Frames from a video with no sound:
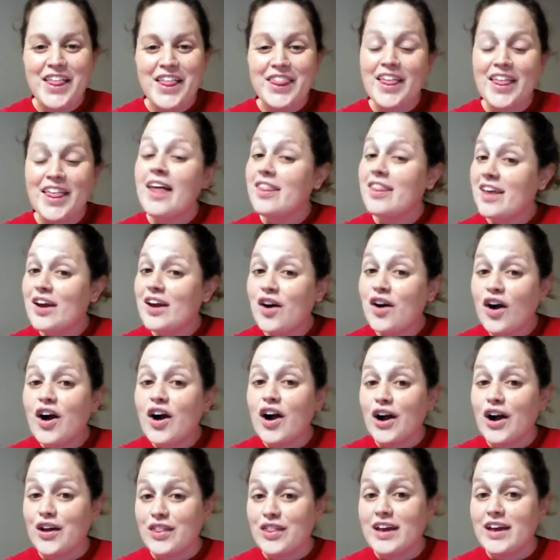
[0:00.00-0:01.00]
And they
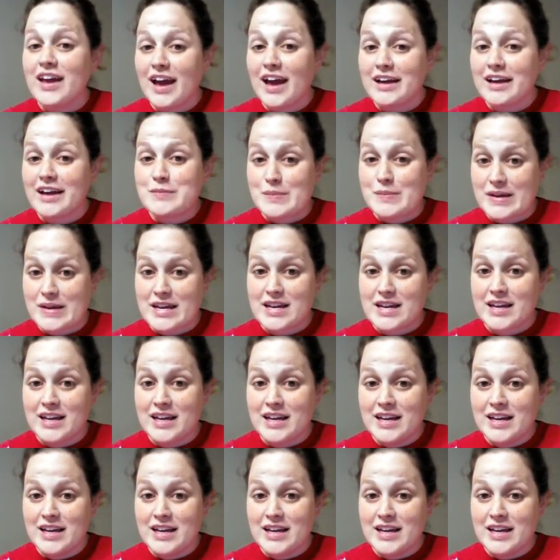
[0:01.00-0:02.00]
can
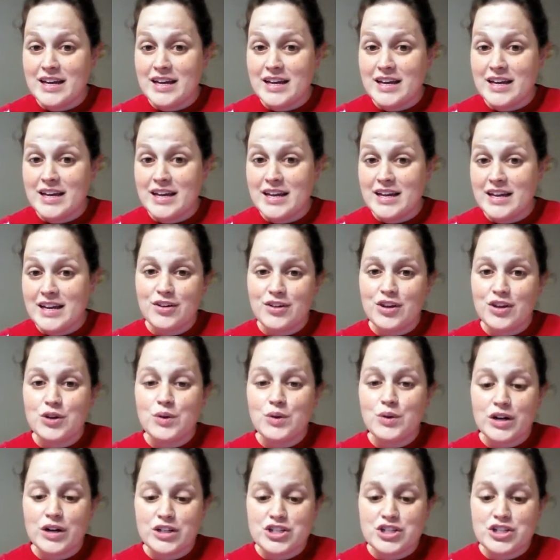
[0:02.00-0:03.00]
be if
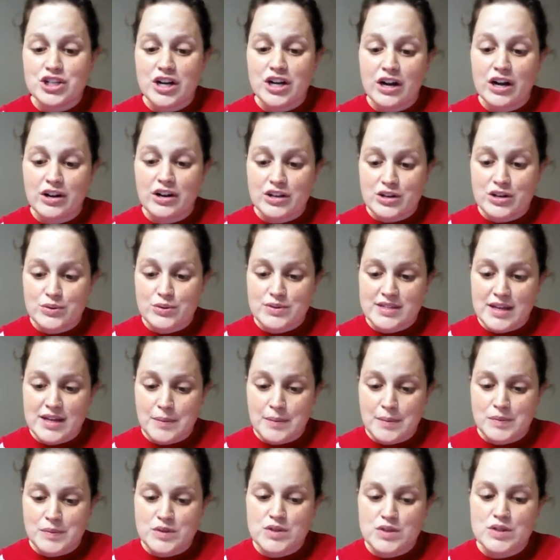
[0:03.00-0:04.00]
you aren't sure how to use
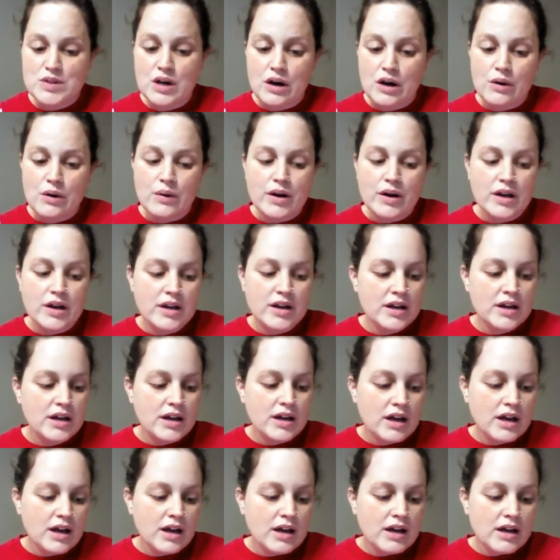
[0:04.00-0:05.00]
them. So
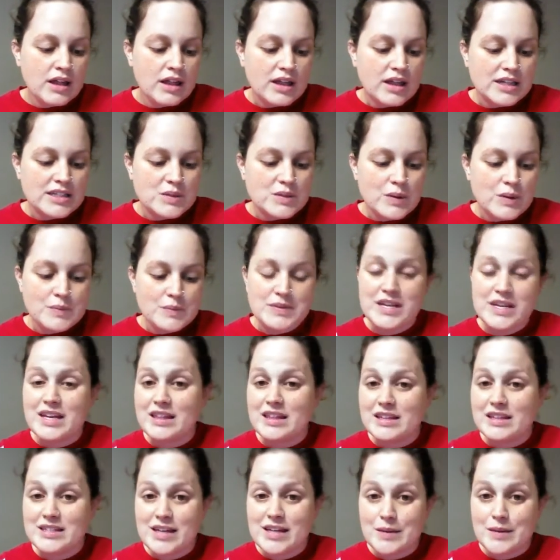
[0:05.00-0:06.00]
that's why I'm
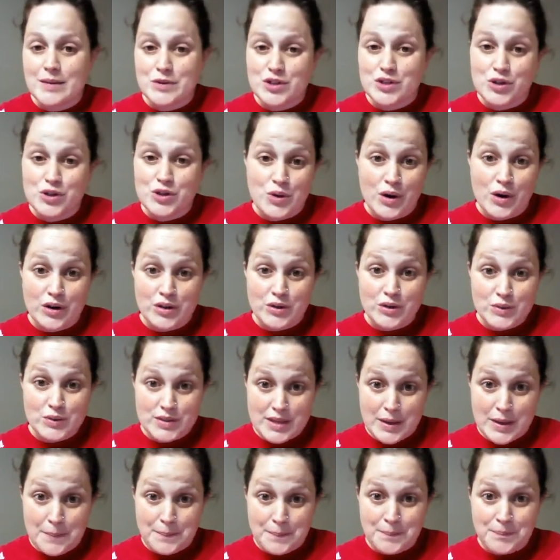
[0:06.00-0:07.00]
taking the time to show you how to use
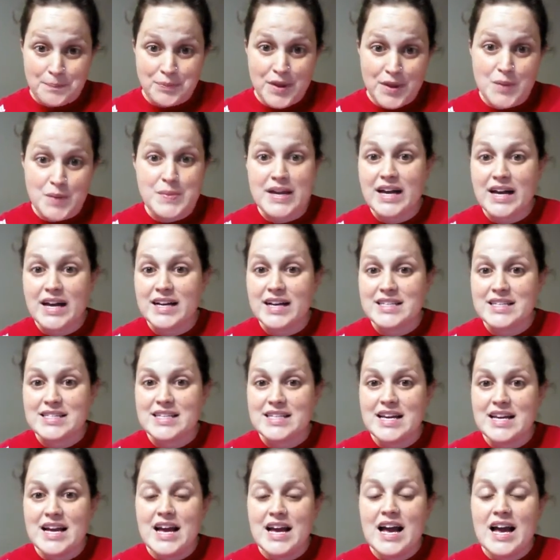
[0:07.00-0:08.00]
them, because
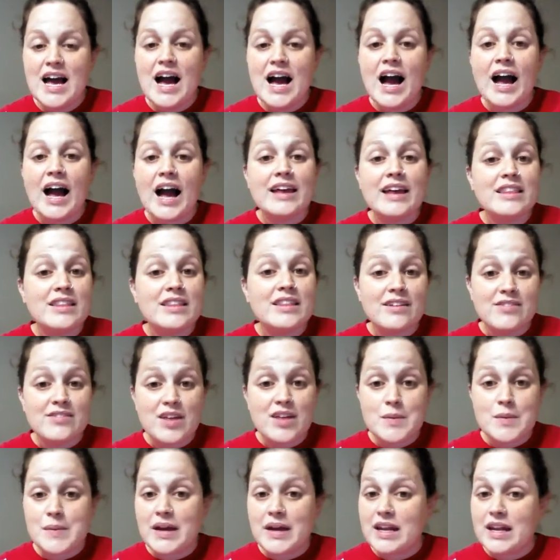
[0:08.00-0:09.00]
I love
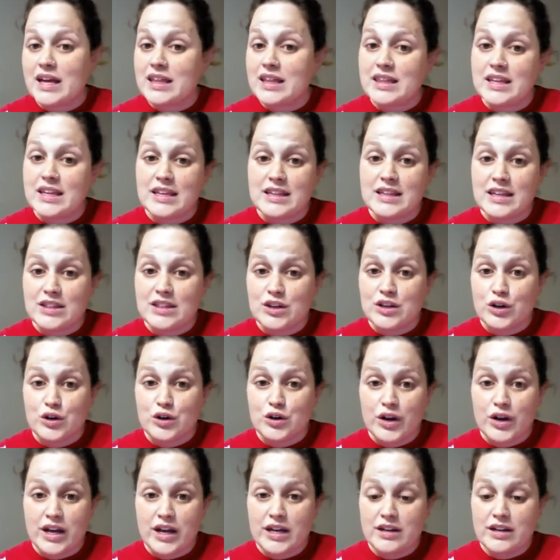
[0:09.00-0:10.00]
them and I think that they're
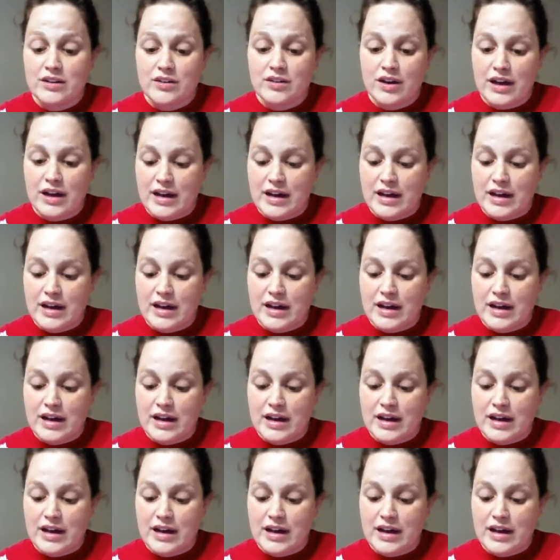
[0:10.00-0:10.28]
great.